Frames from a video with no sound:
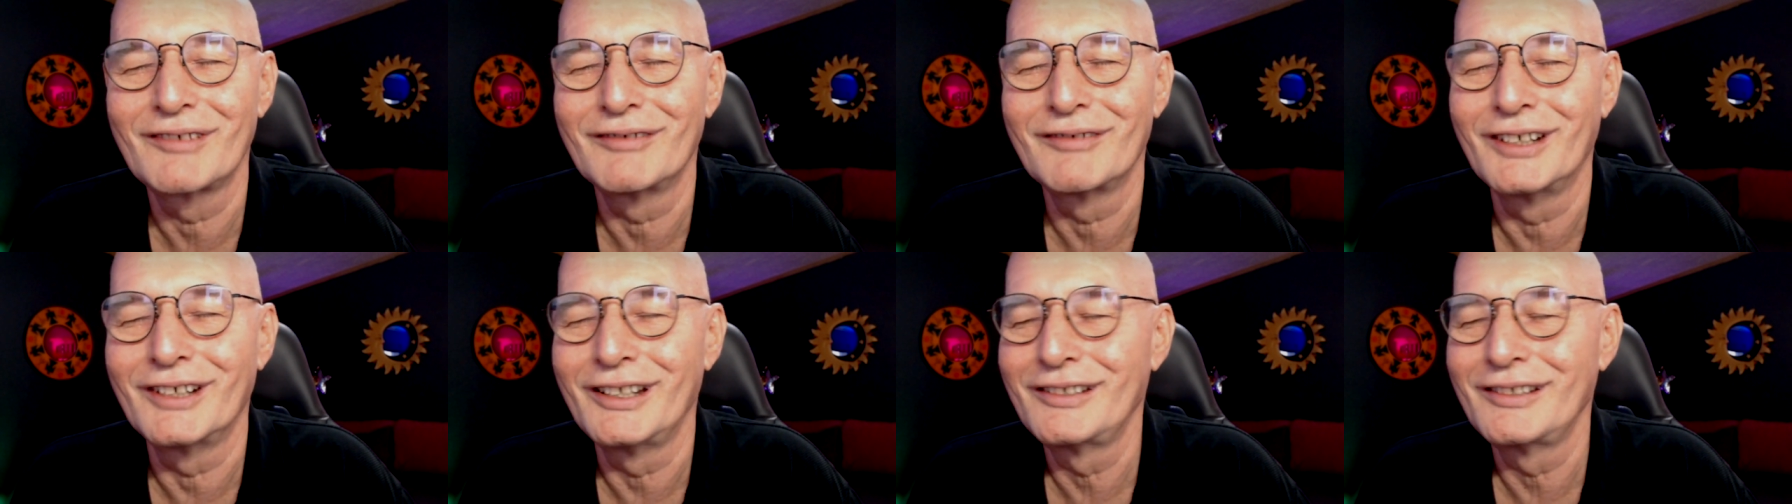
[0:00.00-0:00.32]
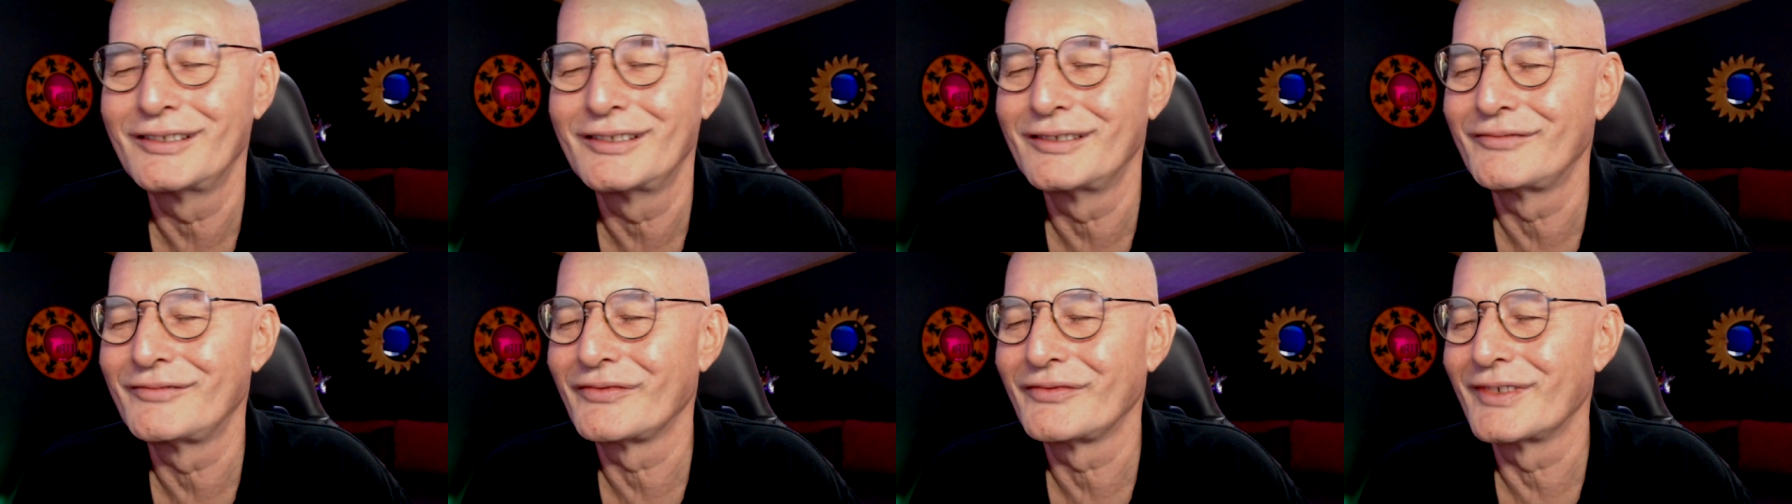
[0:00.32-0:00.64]

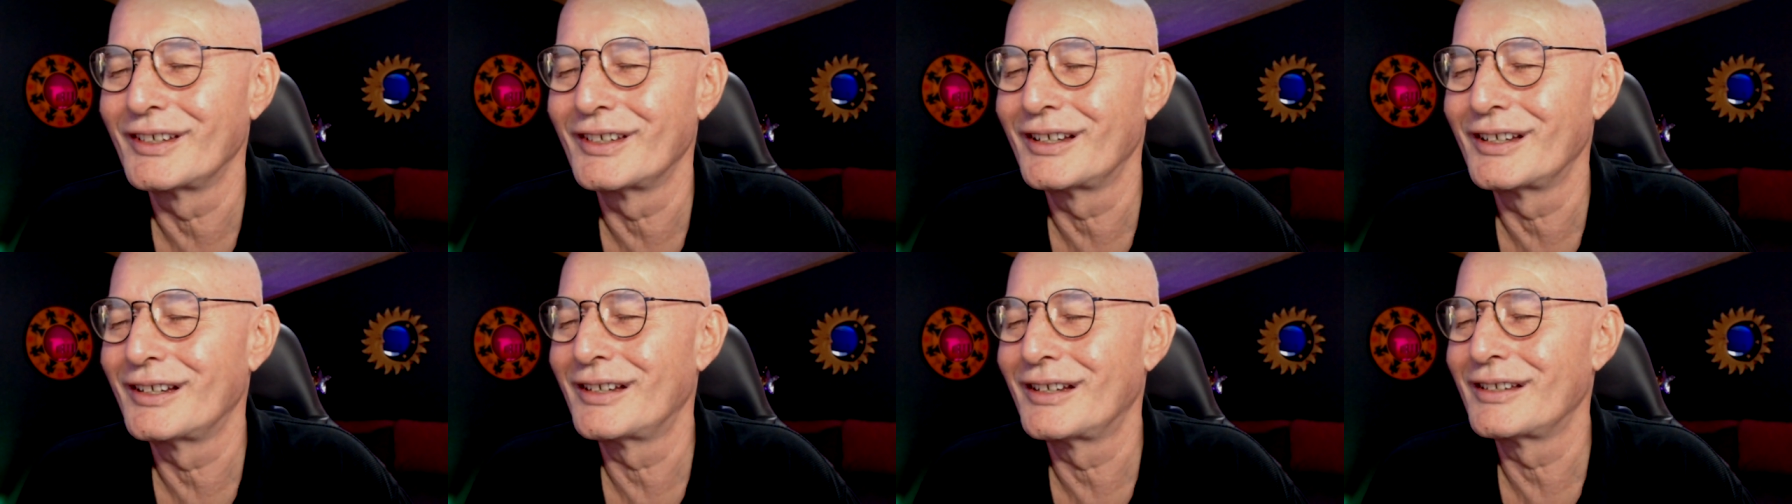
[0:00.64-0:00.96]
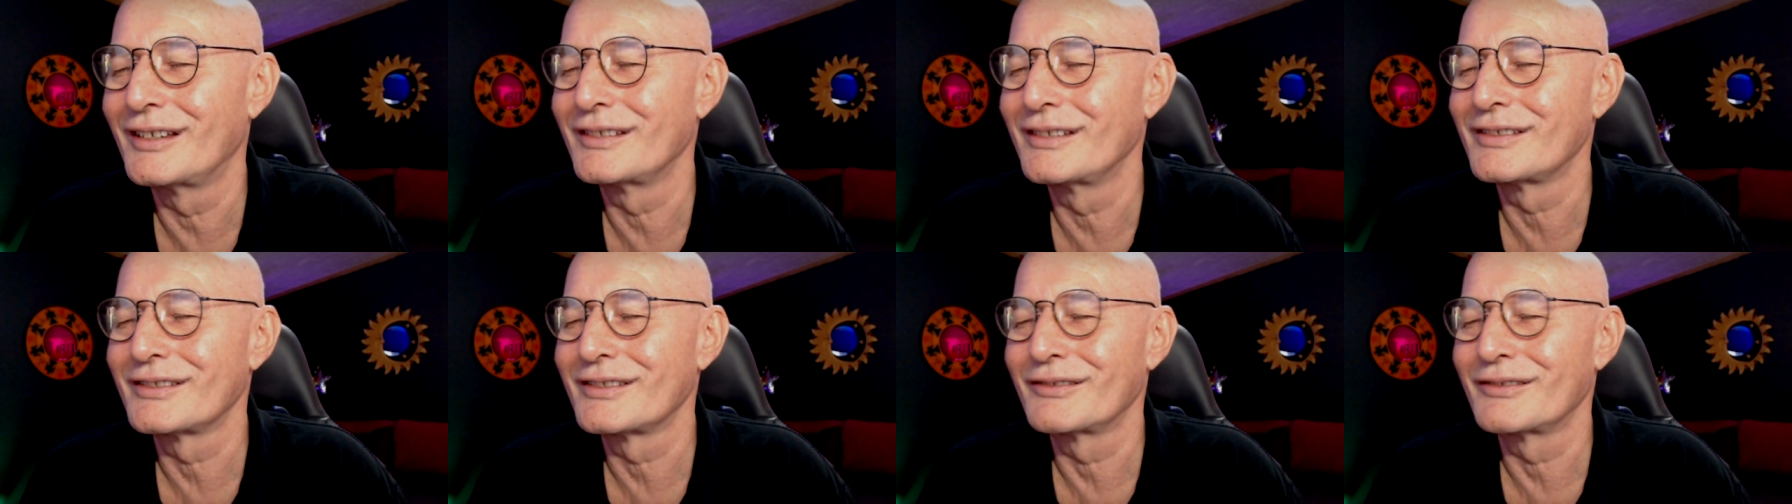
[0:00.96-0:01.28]
Right? Uh,
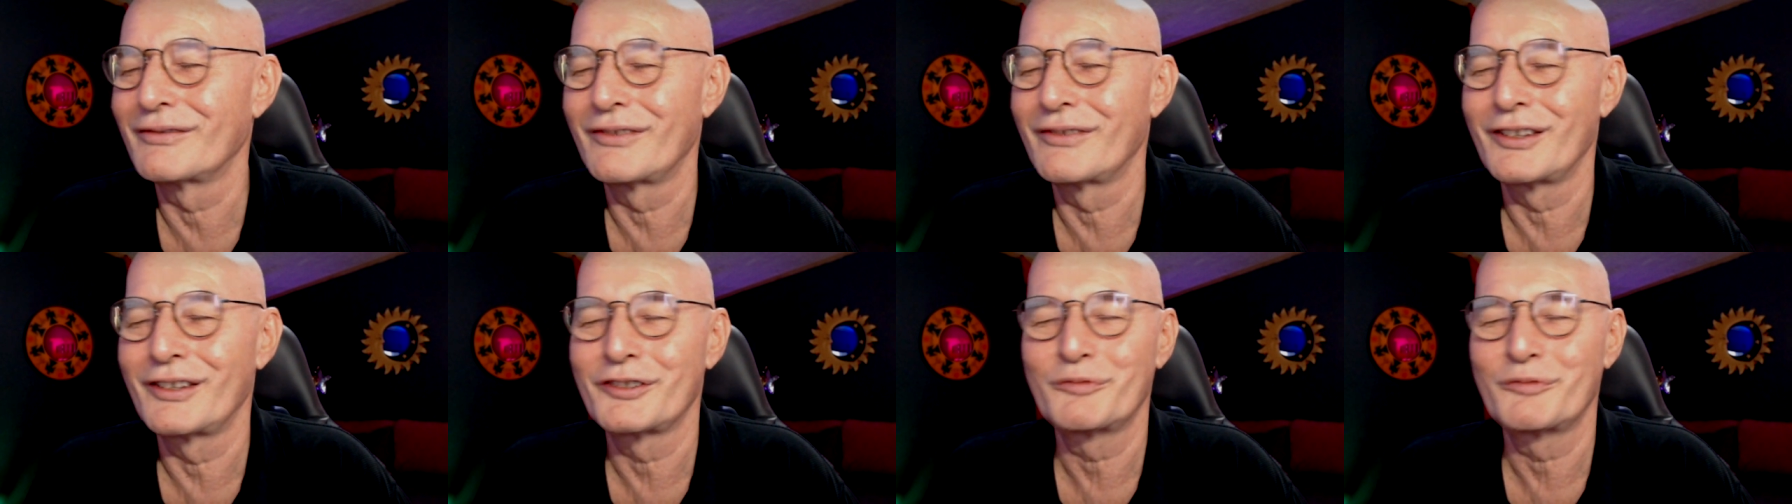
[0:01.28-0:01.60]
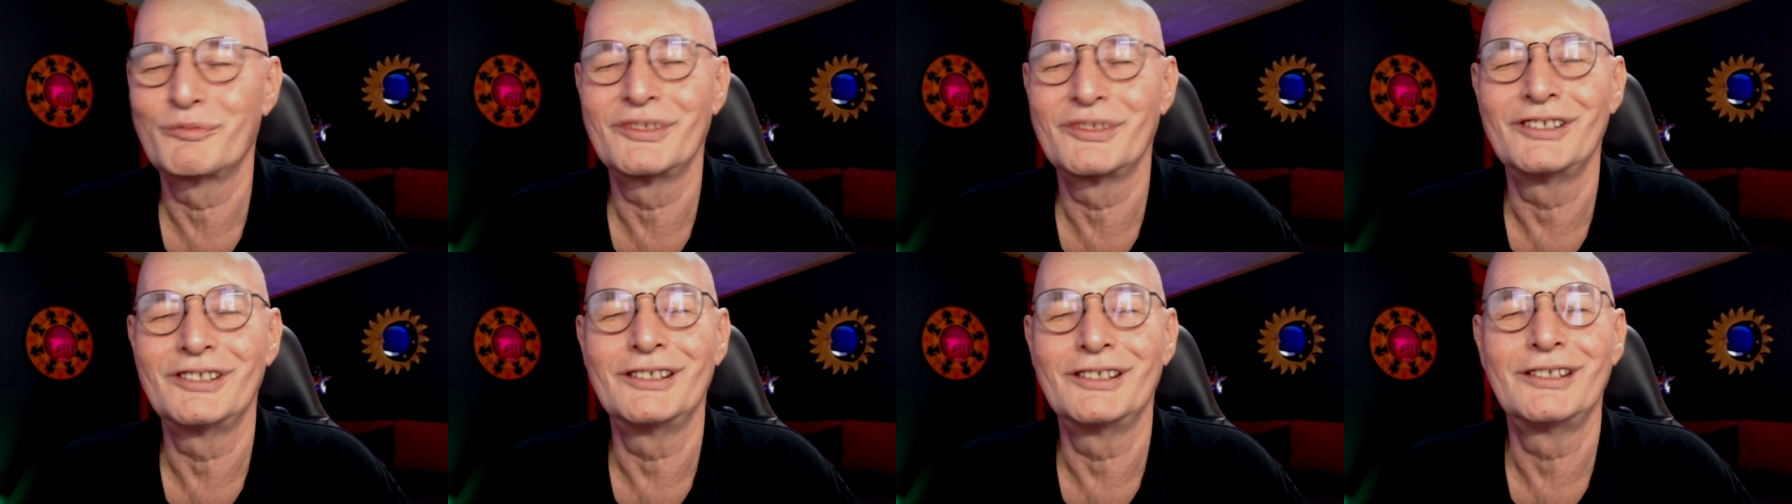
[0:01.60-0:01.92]
so this
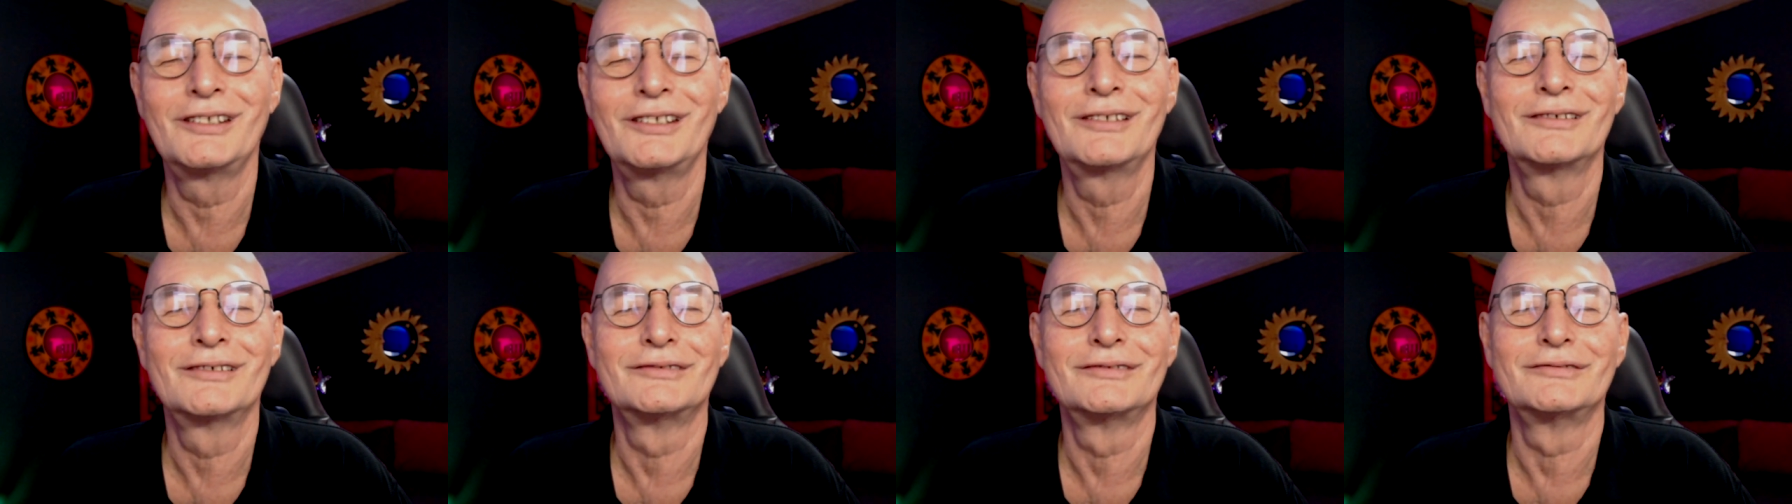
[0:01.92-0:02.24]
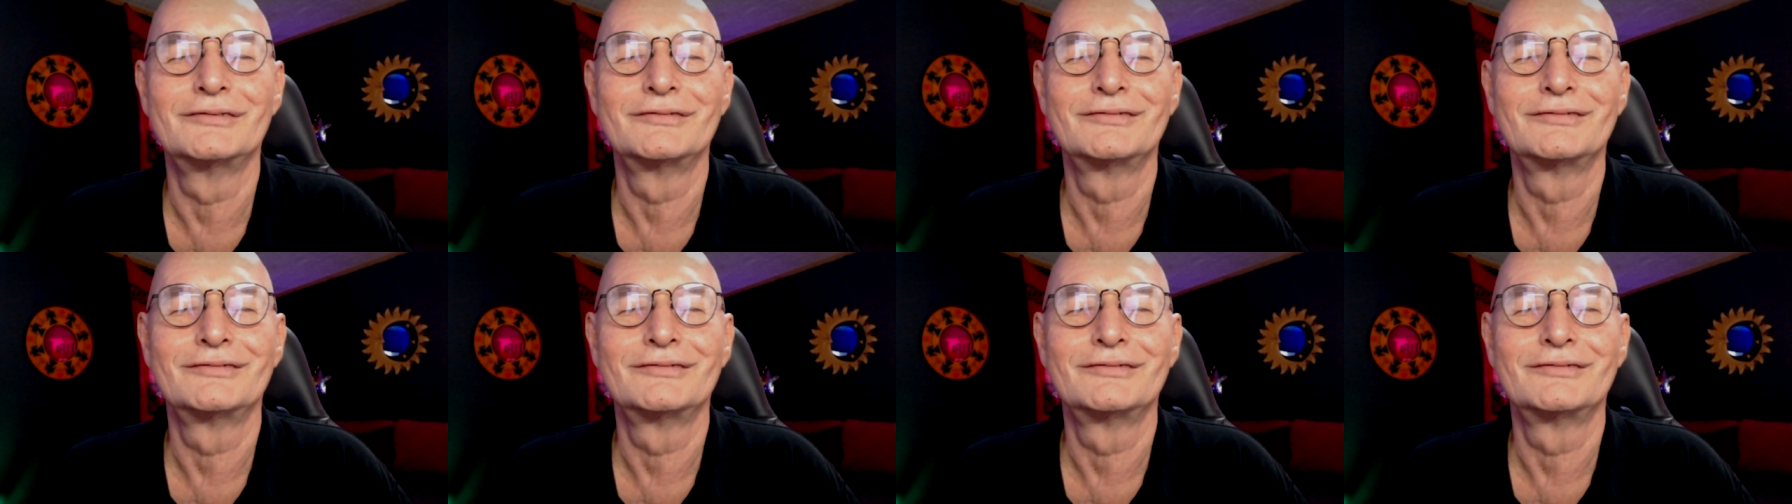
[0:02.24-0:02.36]
being,